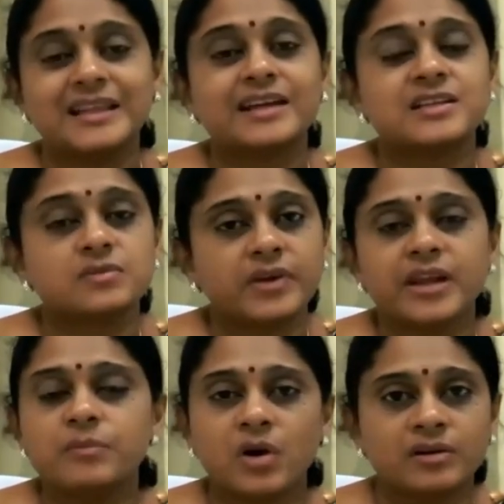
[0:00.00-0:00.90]
That is
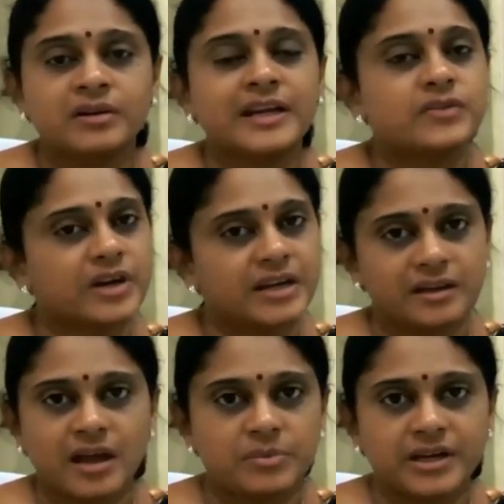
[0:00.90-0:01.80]
very important in
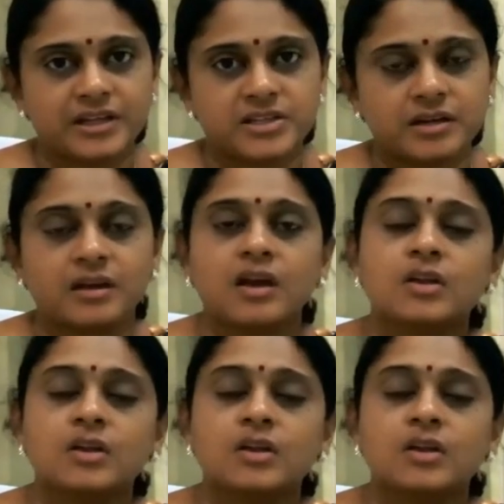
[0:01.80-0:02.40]
treating hypertension.